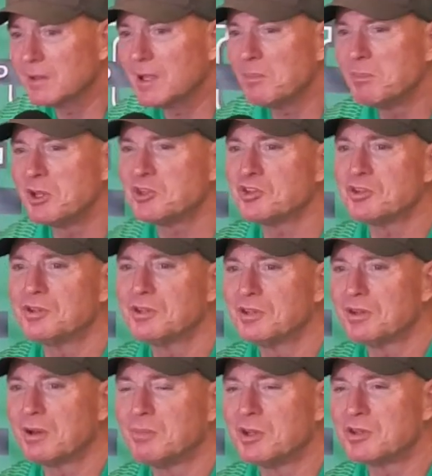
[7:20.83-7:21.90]
I mentioned
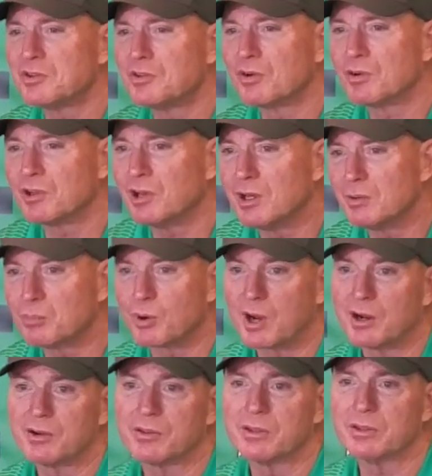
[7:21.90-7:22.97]
early on
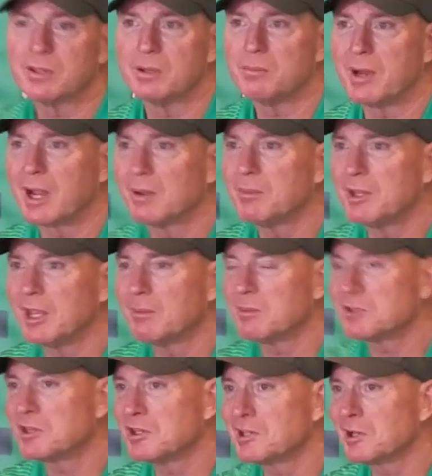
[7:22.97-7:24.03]
prior to the Miami game, I
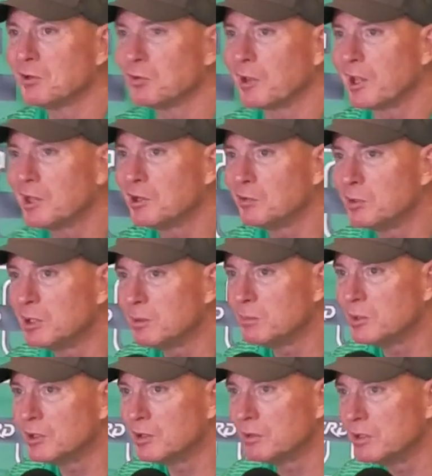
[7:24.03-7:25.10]
said he's got a little Cato in him.
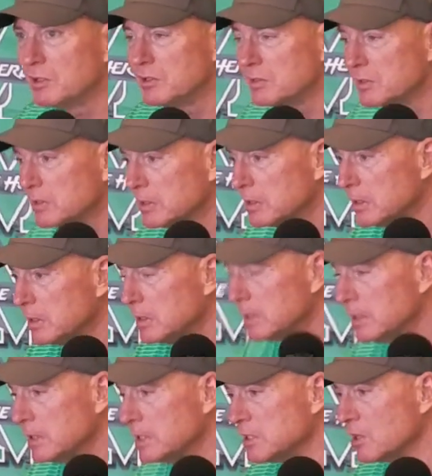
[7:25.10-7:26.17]

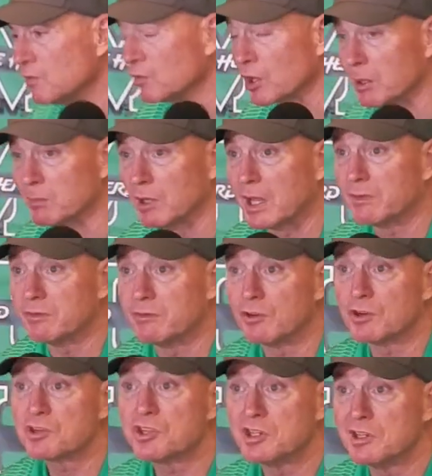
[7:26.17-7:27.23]
He's overcome a lot of
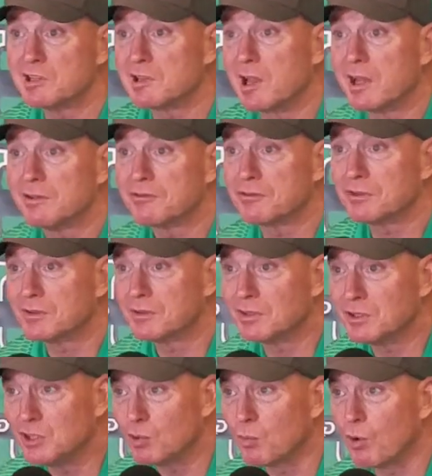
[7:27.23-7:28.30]
adversity in his life, and
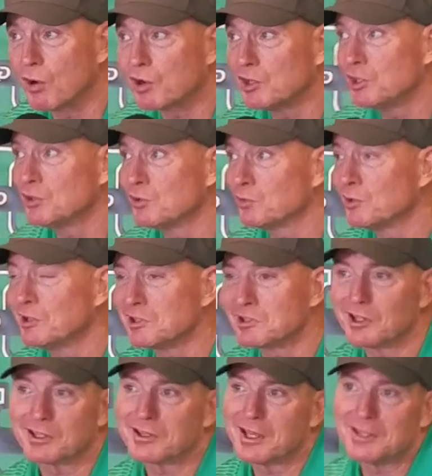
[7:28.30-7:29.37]
walking into arenas
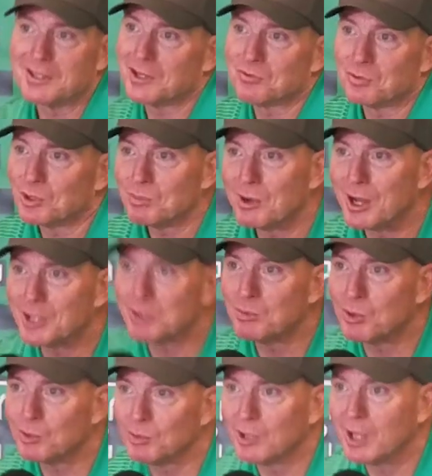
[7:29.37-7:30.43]
like that doesn't really bother him
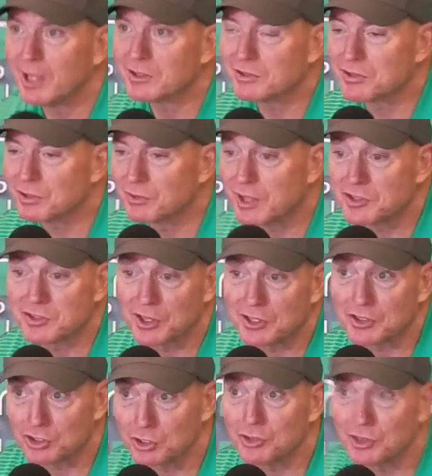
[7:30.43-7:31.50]
a whole lot. So that's
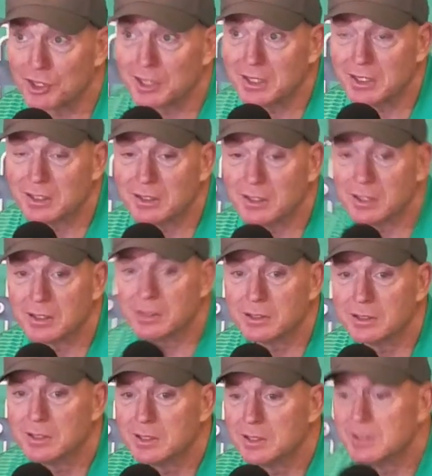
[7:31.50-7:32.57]
a good thing,
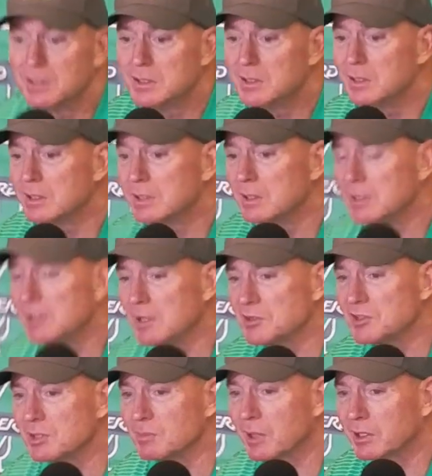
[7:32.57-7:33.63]
and he doesn't
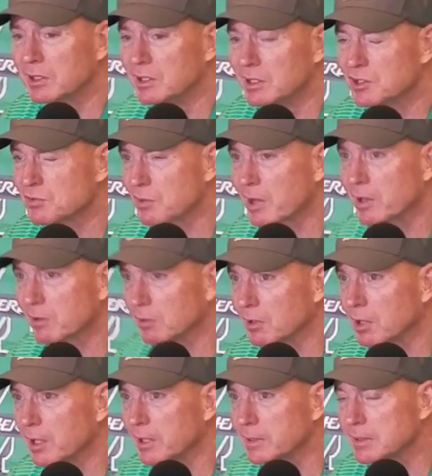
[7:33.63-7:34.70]
seem like he gets rattled
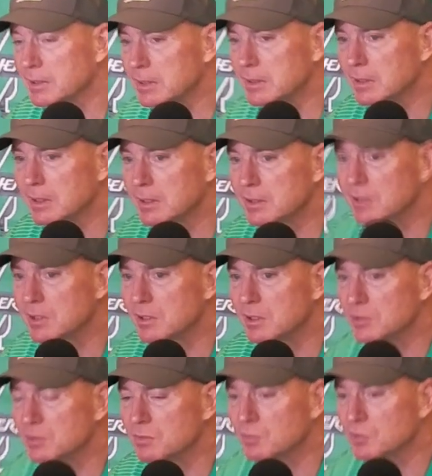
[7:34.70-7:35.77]
a lot,
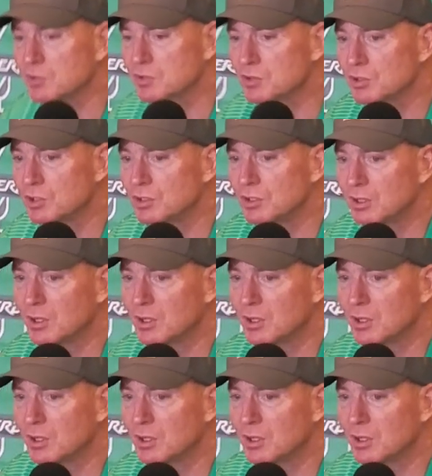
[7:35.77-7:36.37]
which is good.